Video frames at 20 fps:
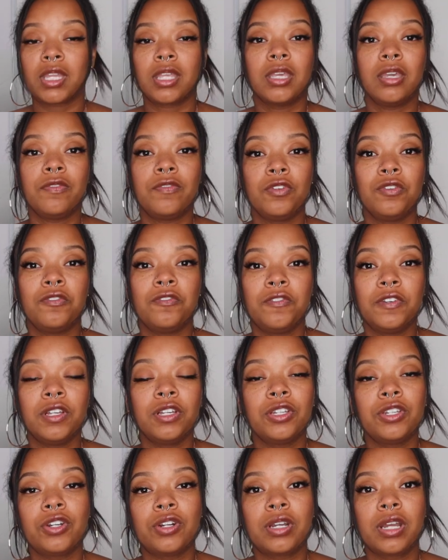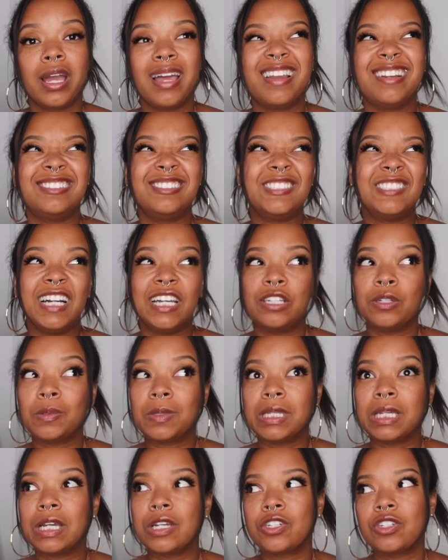If you feel in your gut, oh, I don't
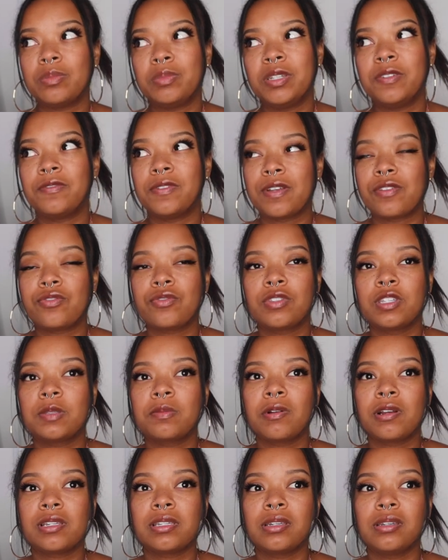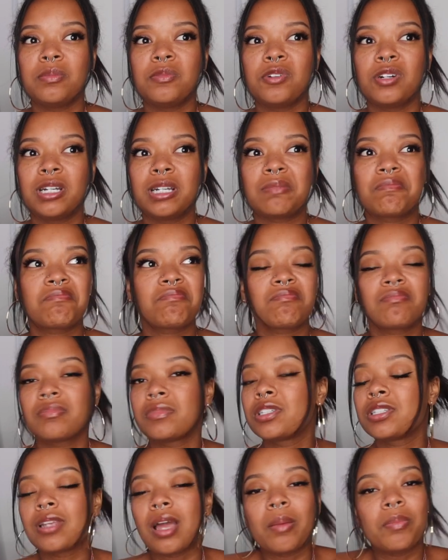think I should be friends with this person anymore,
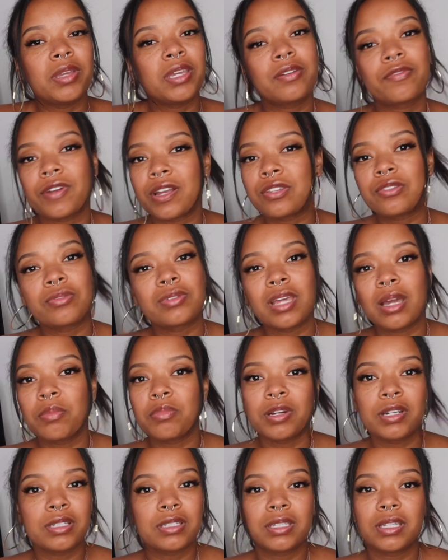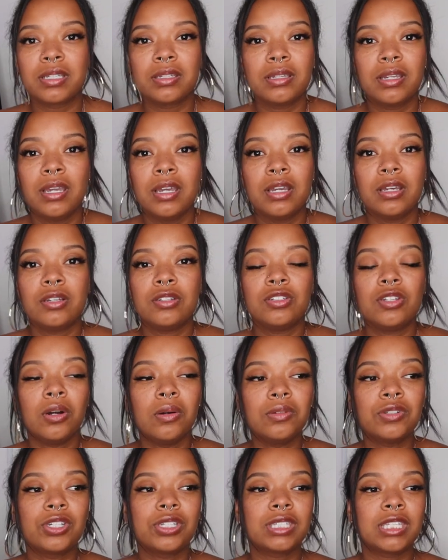stop being friends with that person.
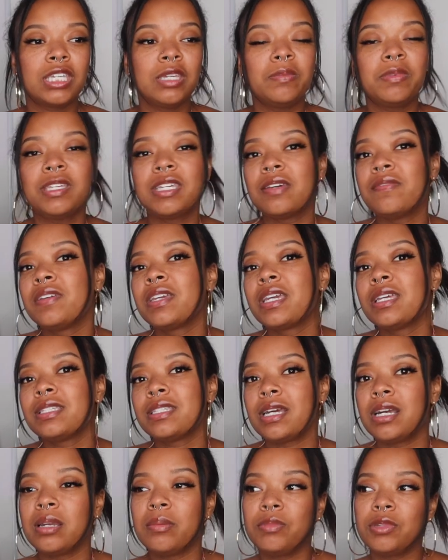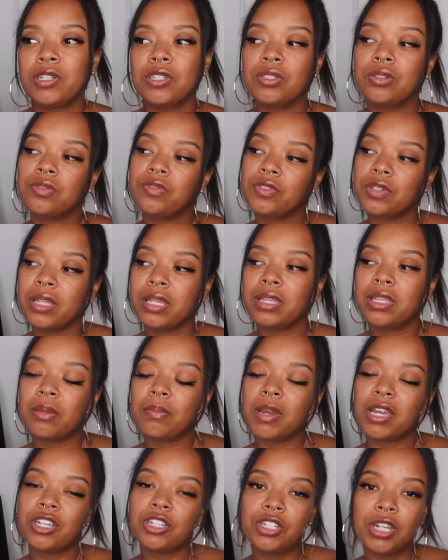Don't just keep giving it time because you feel like they
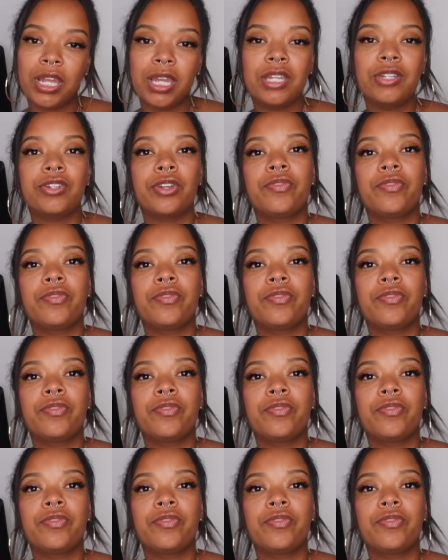might change.